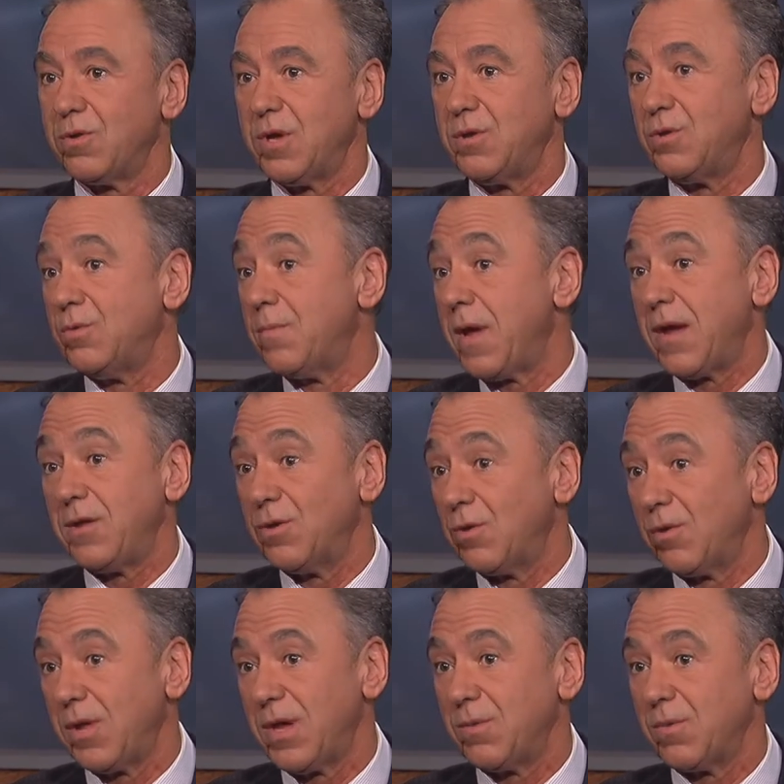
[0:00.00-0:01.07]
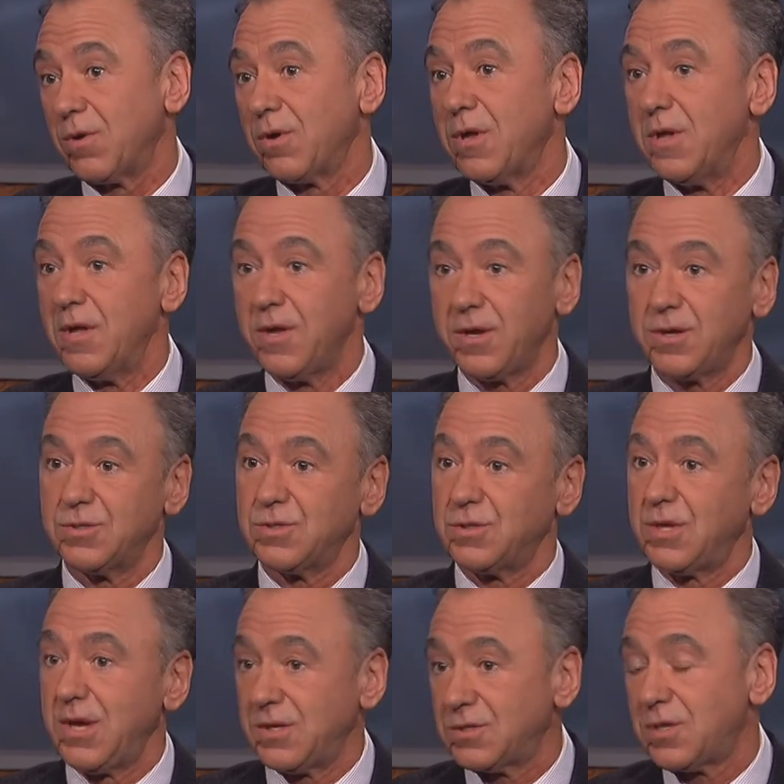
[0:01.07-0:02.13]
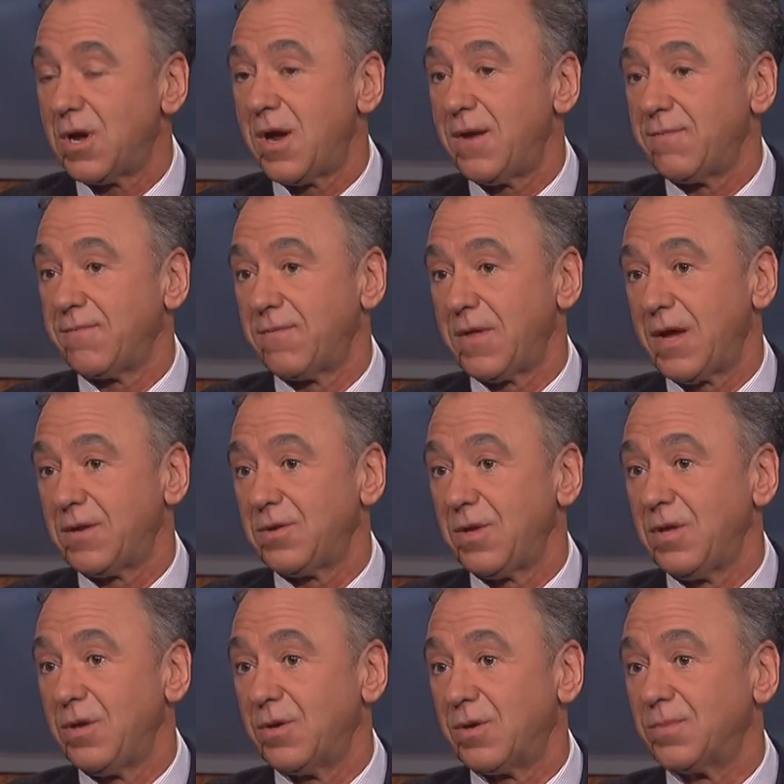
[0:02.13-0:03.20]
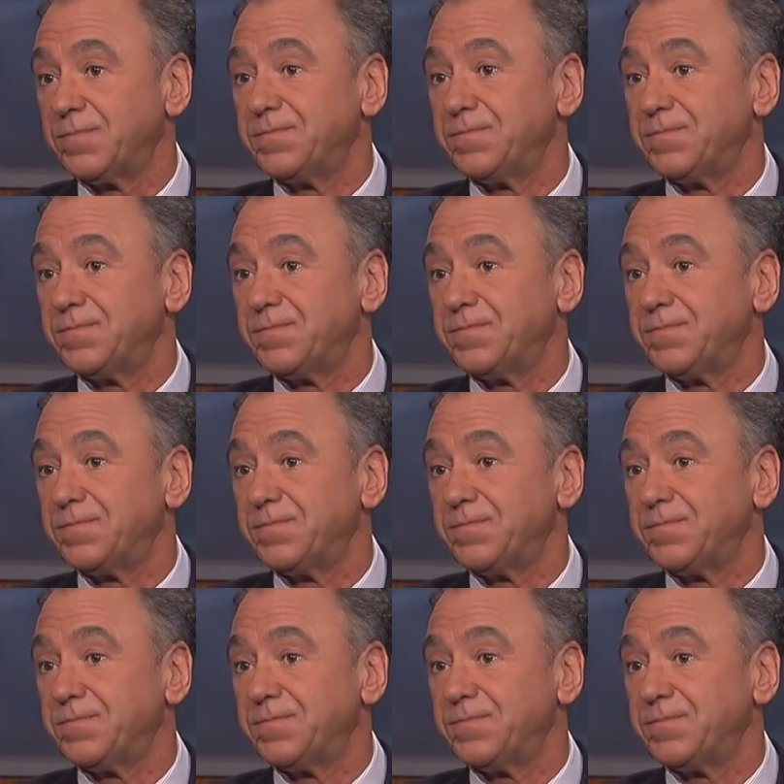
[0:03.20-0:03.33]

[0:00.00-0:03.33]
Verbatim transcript: they do manual labor, because it takes time for that to heal.